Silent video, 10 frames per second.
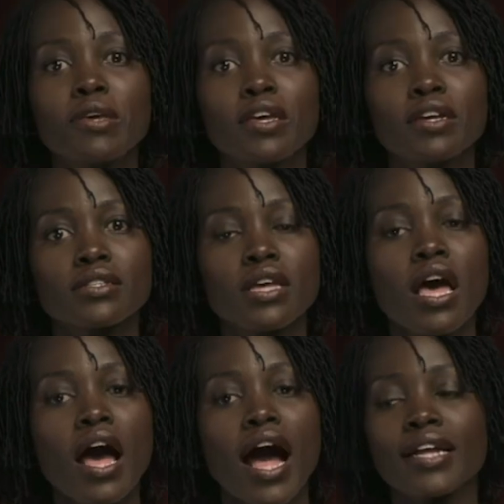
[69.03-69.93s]
because
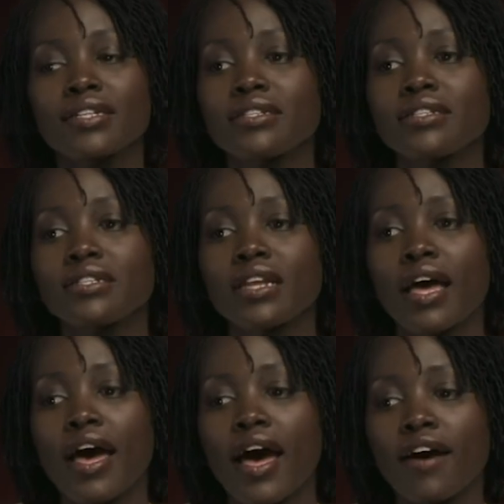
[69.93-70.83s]
I didn't
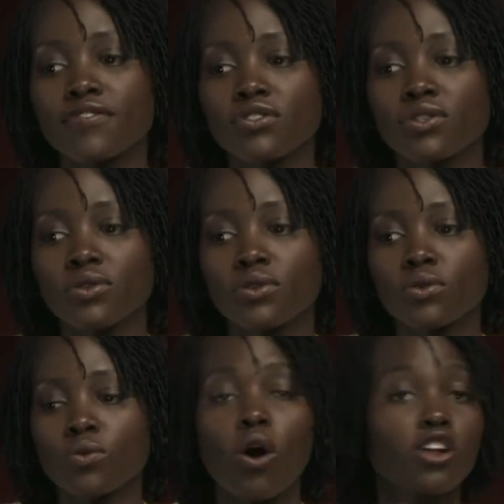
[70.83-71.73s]
have
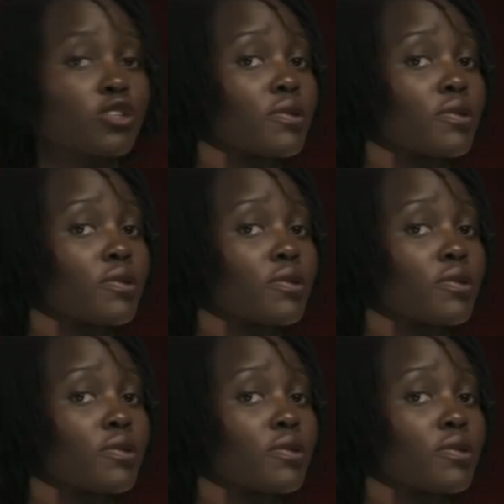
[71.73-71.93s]
to watch